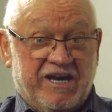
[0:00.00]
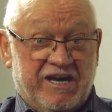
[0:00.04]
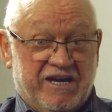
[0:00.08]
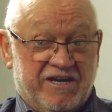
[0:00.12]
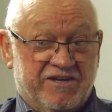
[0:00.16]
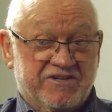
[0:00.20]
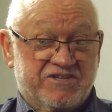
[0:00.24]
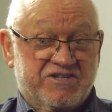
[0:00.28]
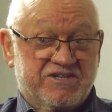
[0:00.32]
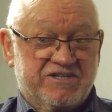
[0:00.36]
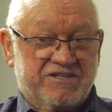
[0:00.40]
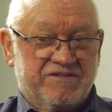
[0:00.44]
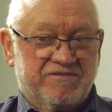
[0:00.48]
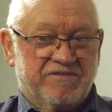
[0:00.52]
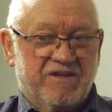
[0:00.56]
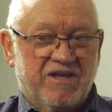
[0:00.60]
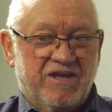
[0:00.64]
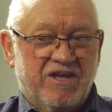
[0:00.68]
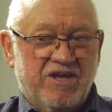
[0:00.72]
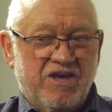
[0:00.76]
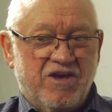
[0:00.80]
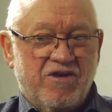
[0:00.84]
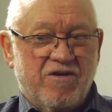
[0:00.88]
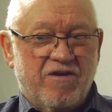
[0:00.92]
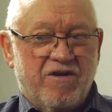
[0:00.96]
House.
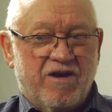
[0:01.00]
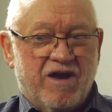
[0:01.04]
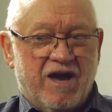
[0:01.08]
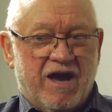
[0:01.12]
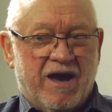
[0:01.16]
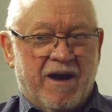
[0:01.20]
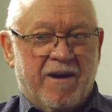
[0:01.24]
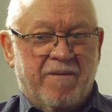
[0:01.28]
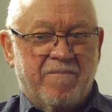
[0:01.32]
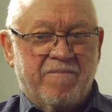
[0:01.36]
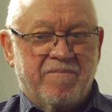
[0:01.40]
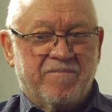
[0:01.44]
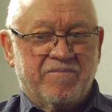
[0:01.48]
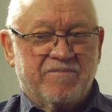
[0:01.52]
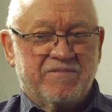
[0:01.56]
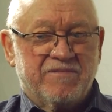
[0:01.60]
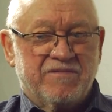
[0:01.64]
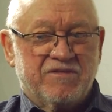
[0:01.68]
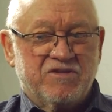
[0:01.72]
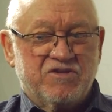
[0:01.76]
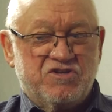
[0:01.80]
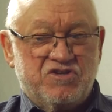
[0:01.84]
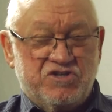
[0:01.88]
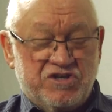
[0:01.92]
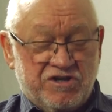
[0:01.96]
Um,
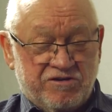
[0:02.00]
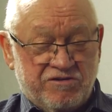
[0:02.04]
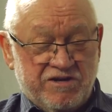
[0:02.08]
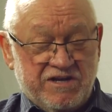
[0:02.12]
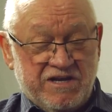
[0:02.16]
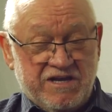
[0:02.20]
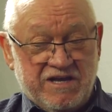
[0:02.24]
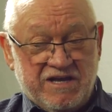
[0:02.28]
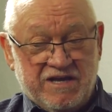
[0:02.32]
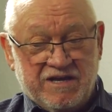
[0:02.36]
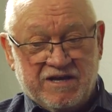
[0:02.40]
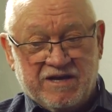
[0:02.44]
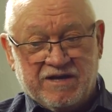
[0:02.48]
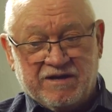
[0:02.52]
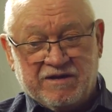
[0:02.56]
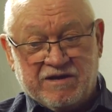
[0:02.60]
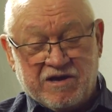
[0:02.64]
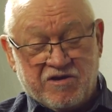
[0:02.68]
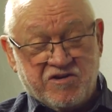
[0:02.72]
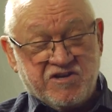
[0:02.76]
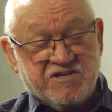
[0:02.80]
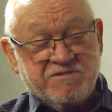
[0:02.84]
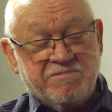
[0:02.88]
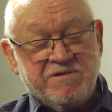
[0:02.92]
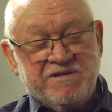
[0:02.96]
Jerry
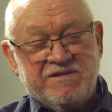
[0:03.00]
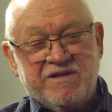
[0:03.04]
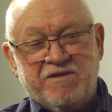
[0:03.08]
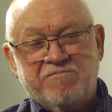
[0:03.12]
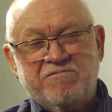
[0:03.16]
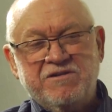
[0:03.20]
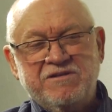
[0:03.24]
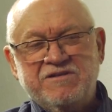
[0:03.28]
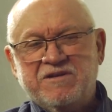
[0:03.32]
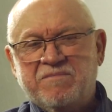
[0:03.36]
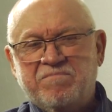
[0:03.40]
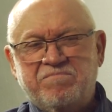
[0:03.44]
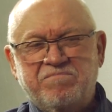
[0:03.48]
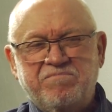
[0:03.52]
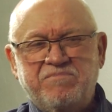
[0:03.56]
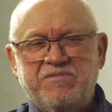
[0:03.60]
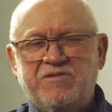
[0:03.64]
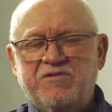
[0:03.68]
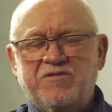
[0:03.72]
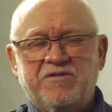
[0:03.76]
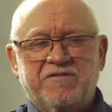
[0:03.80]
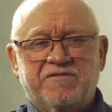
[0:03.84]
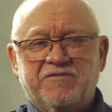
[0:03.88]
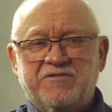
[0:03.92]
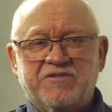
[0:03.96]
Goldsmith had written a
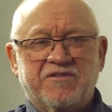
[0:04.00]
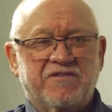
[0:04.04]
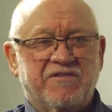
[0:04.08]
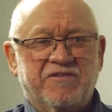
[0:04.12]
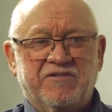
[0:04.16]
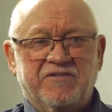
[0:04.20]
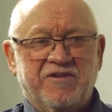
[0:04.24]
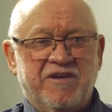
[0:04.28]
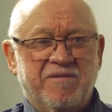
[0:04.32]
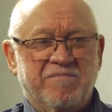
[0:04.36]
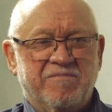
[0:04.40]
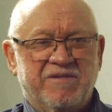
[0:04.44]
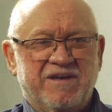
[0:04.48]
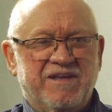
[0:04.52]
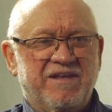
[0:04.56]
beautiful theme.